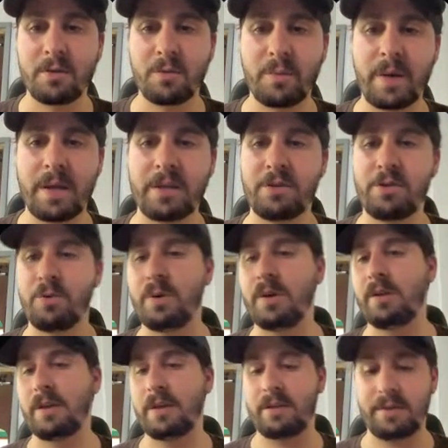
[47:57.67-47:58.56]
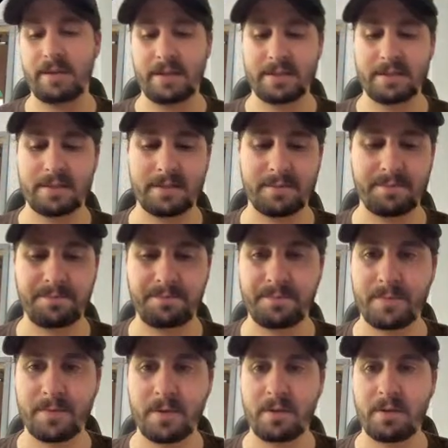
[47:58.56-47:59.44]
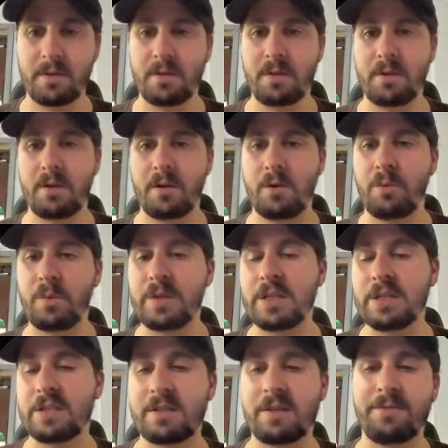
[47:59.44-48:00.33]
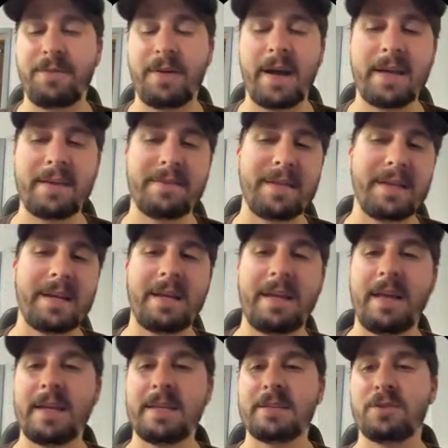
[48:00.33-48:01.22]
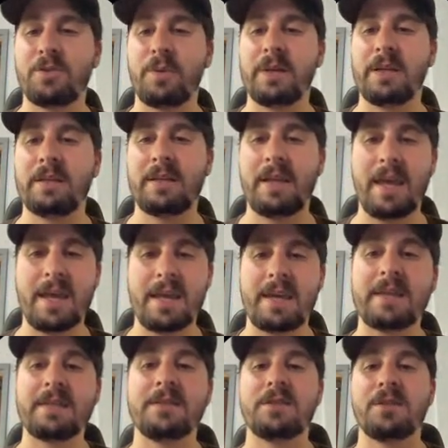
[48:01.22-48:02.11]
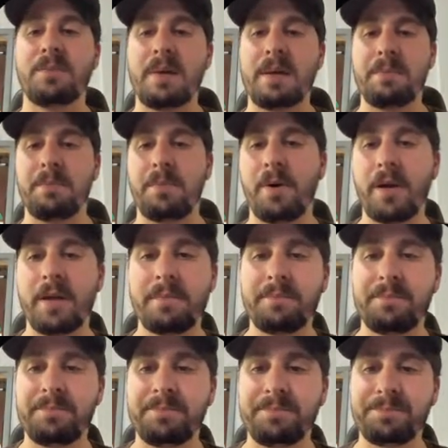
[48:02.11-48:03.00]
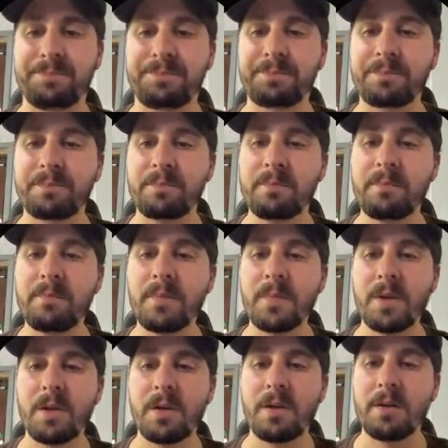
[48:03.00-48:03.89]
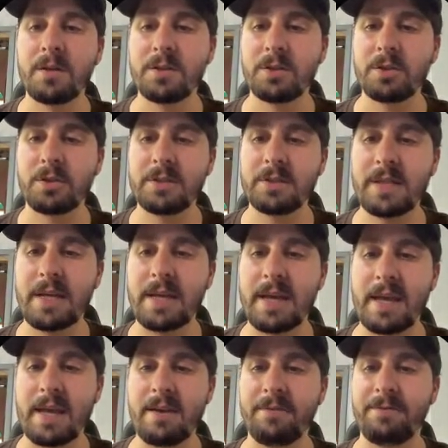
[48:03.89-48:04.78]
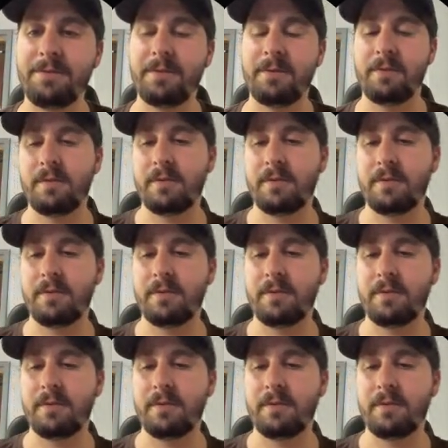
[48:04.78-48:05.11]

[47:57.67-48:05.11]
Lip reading: we can do it like this. We just define that it's going to take in some input. So let's say if